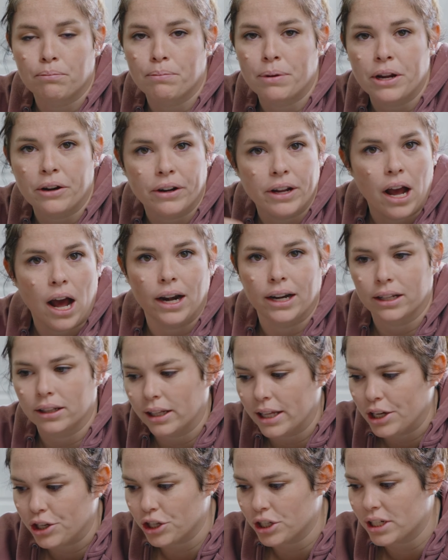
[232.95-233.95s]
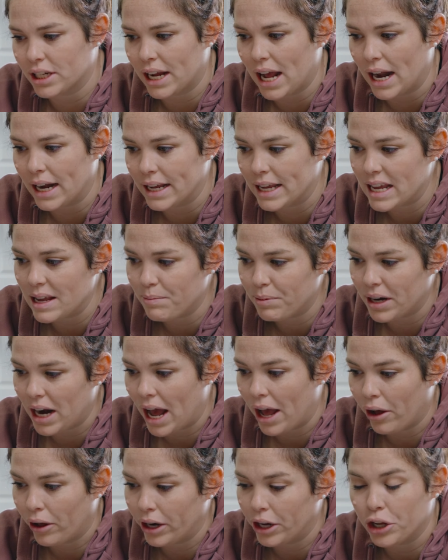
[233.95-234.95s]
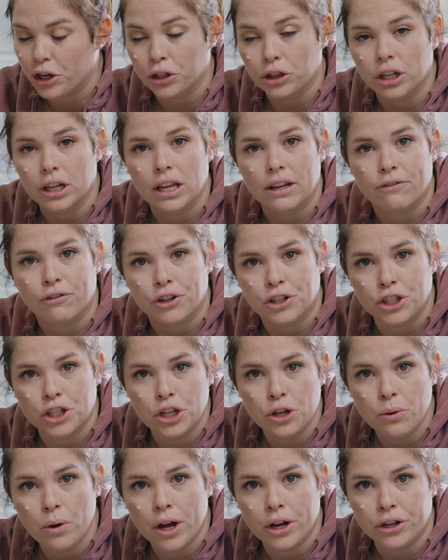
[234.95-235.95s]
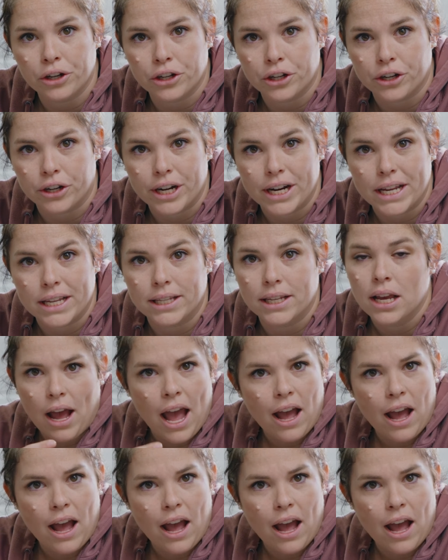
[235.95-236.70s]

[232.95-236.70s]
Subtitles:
periodically just to kind of keep an eye on it. You're looking for 200 degrees.